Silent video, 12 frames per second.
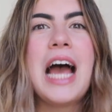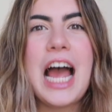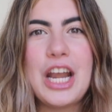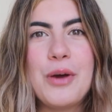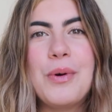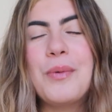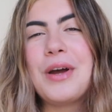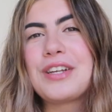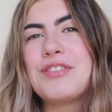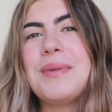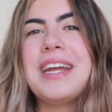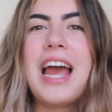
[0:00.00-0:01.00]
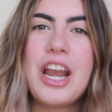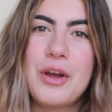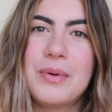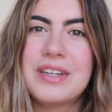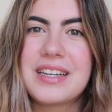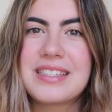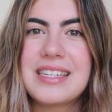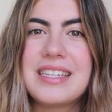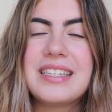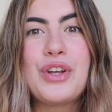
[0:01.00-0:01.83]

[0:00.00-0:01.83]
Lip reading: I know what works for me, I know what doesn't.